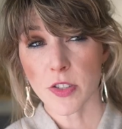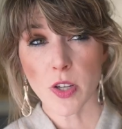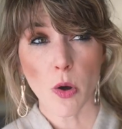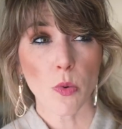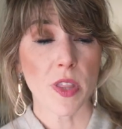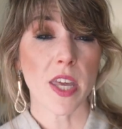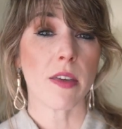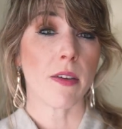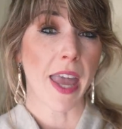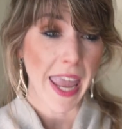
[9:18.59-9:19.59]
And so
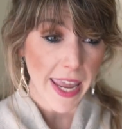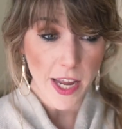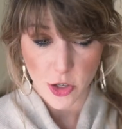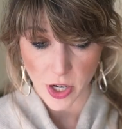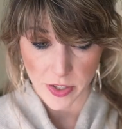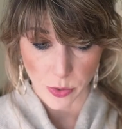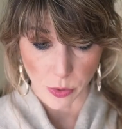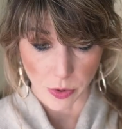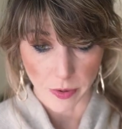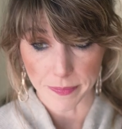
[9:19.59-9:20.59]
the A H I
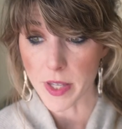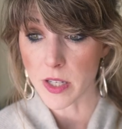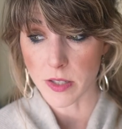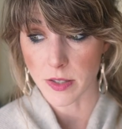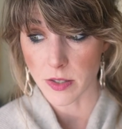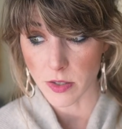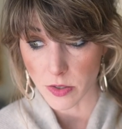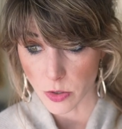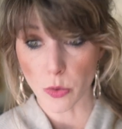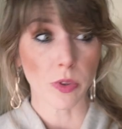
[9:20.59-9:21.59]
score is
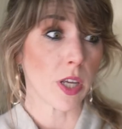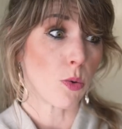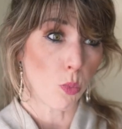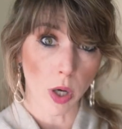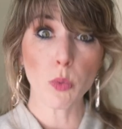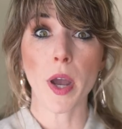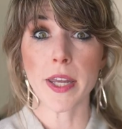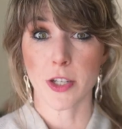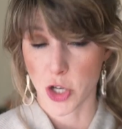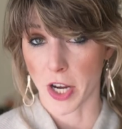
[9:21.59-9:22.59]
certainly one
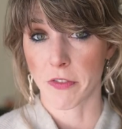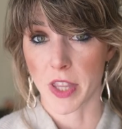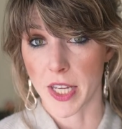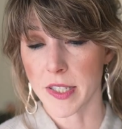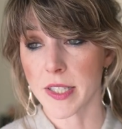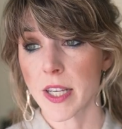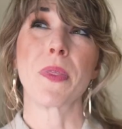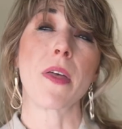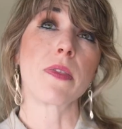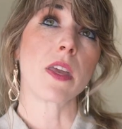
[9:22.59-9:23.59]
way to check for this,
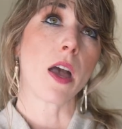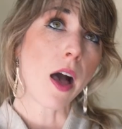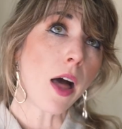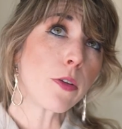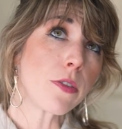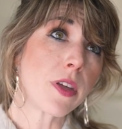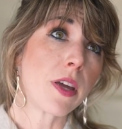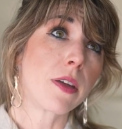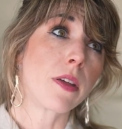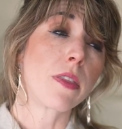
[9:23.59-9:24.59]
but then the other
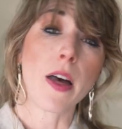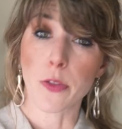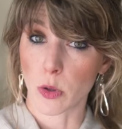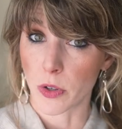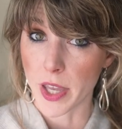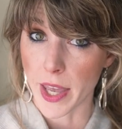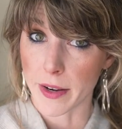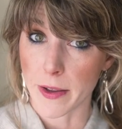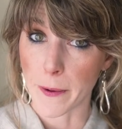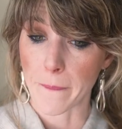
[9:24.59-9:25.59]
thing that they're looking
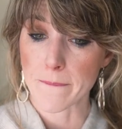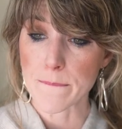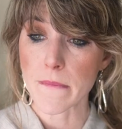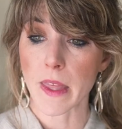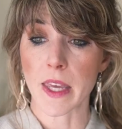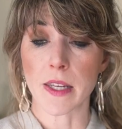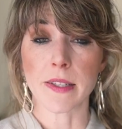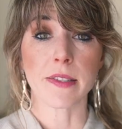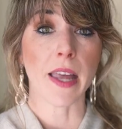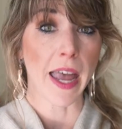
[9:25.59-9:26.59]
at here
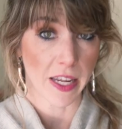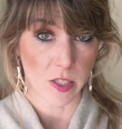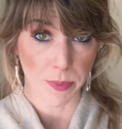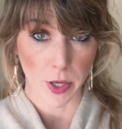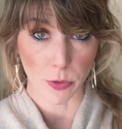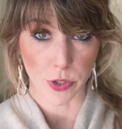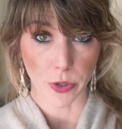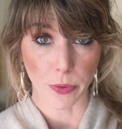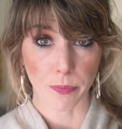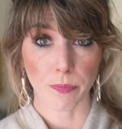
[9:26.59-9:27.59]
is S P O
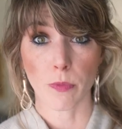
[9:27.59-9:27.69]
two,